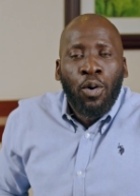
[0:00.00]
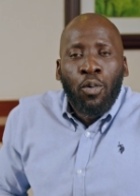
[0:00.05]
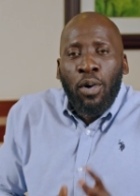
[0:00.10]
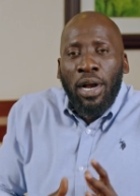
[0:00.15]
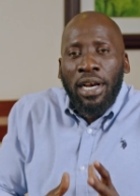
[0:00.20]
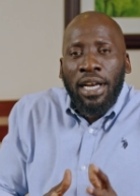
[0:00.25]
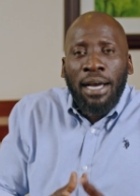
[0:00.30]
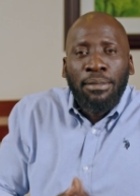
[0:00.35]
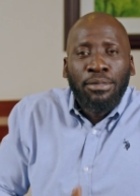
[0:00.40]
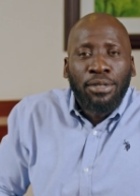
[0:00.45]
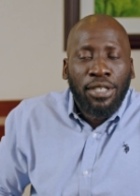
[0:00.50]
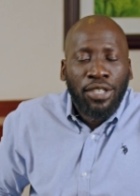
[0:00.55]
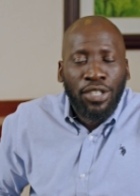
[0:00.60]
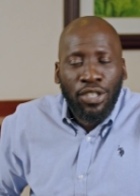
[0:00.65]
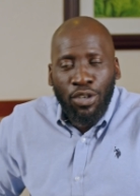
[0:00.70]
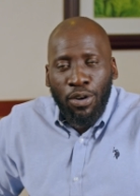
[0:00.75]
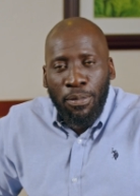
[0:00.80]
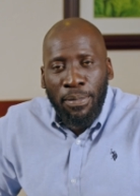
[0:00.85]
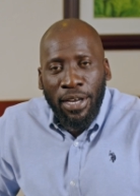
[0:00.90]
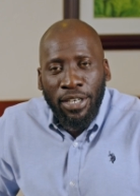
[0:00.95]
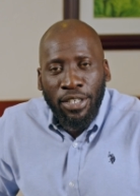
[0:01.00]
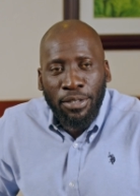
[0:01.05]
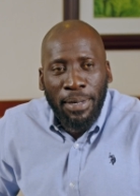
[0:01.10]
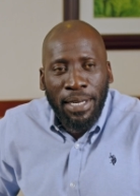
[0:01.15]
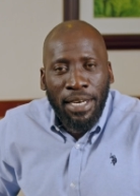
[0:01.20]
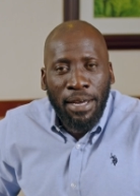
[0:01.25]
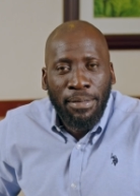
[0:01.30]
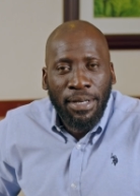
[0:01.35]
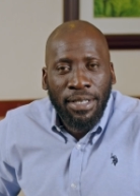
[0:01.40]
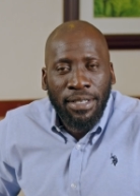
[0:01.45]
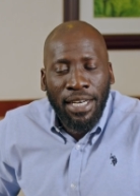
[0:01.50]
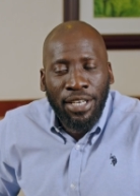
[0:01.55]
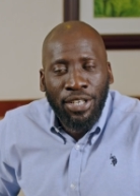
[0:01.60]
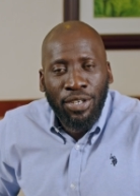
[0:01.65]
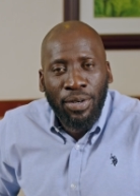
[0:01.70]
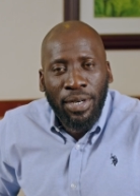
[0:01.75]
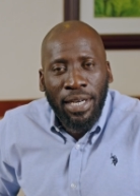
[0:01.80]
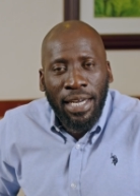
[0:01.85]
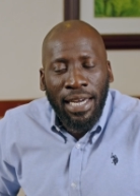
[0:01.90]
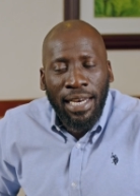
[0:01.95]
Welcome to the CEO Bench. My name is Eddie
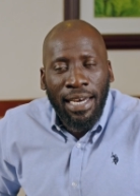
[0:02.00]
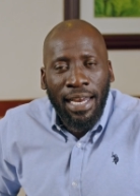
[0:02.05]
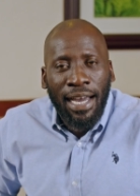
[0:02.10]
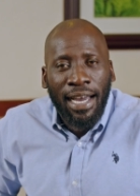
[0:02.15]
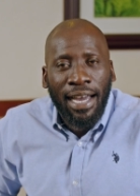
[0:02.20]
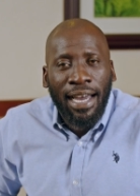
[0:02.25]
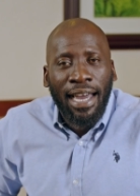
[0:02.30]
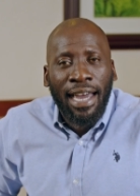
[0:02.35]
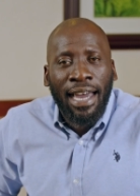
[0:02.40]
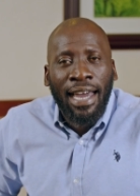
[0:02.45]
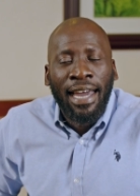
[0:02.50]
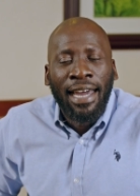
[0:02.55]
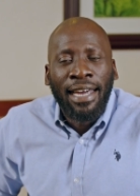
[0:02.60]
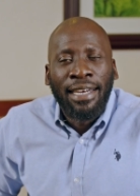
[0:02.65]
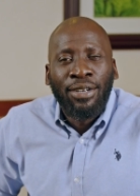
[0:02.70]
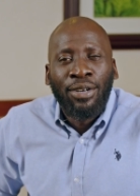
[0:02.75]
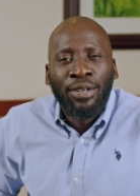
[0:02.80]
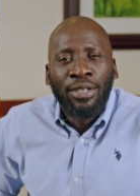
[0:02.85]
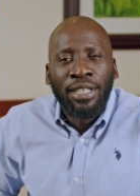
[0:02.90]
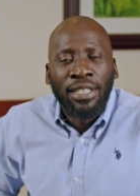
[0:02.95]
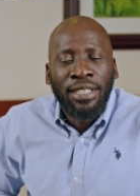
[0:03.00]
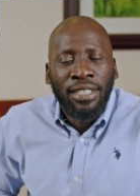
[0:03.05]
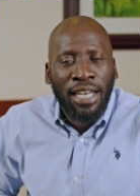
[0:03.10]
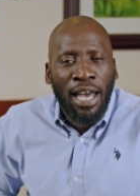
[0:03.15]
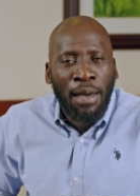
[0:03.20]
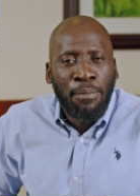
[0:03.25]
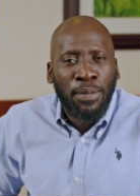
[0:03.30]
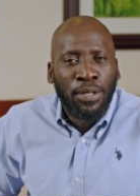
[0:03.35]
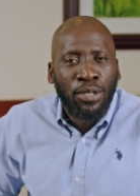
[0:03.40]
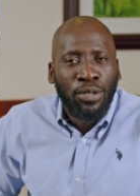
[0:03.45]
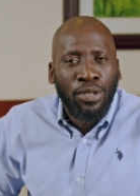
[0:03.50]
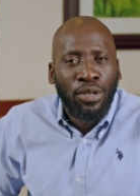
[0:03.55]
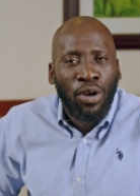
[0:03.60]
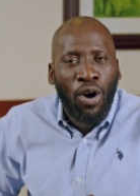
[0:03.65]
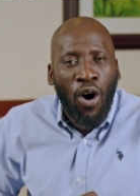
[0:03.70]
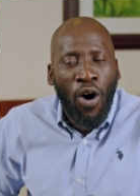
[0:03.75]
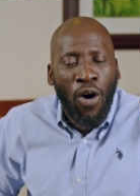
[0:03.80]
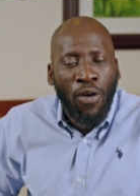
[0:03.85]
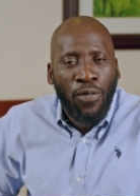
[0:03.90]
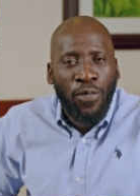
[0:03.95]
Okila, and on this episode
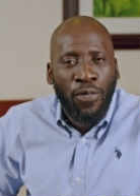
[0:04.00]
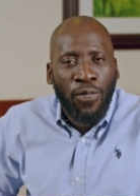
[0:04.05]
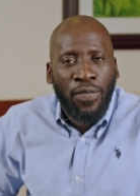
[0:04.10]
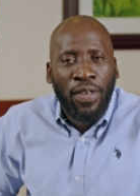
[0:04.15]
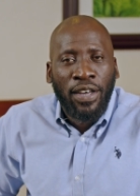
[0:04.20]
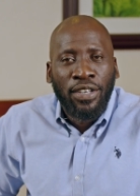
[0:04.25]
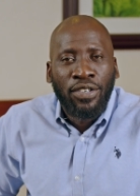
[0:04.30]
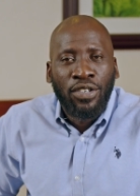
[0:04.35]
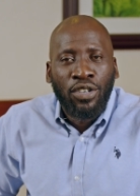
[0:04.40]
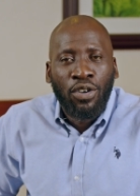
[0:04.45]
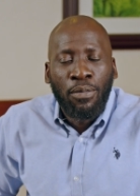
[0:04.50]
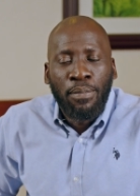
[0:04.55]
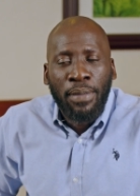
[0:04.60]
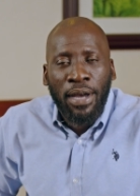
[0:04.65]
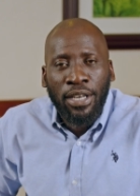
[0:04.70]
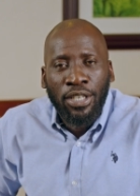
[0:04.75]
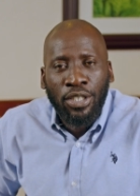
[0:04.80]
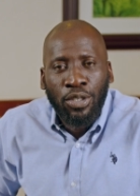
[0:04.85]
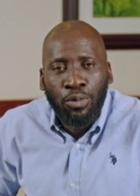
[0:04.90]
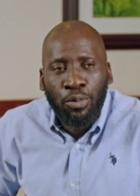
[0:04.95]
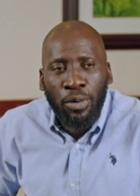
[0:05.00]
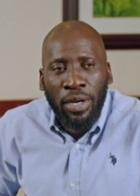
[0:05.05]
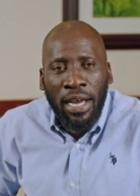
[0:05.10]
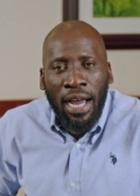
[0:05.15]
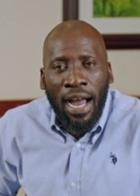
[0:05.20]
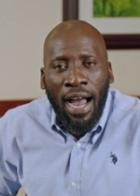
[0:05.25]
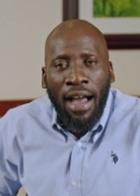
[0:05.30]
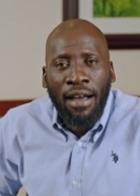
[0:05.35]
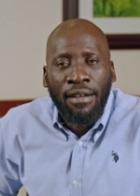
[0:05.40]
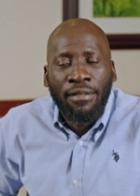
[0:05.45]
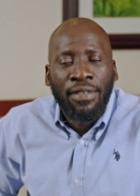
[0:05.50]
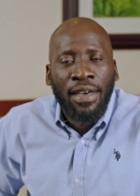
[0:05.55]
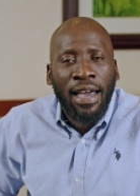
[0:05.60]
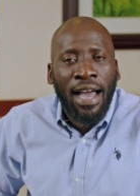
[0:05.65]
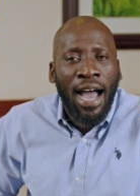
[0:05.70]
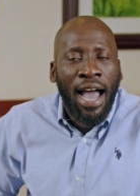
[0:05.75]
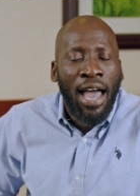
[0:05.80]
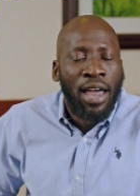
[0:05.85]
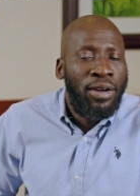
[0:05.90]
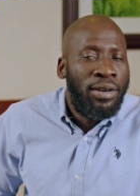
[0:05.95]
of the CEO Bench, we have
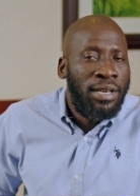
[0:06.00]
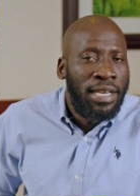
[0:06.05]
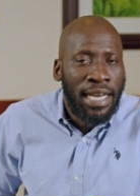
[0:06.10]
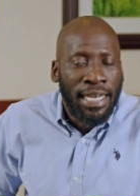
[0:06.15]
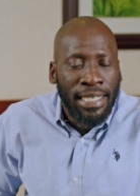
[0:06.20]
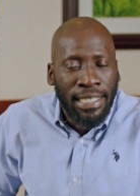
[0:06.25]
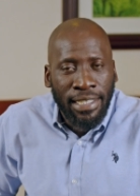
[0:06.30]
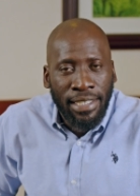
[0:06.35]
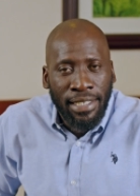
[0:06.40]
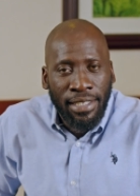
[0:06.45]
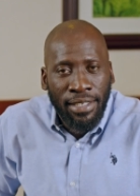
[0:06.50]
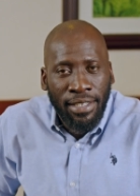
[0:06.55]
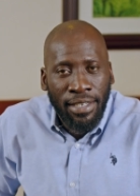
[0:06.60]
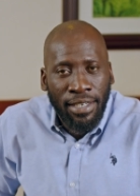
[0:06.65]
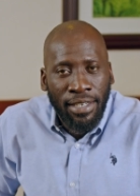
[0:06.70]
the Iron Lady.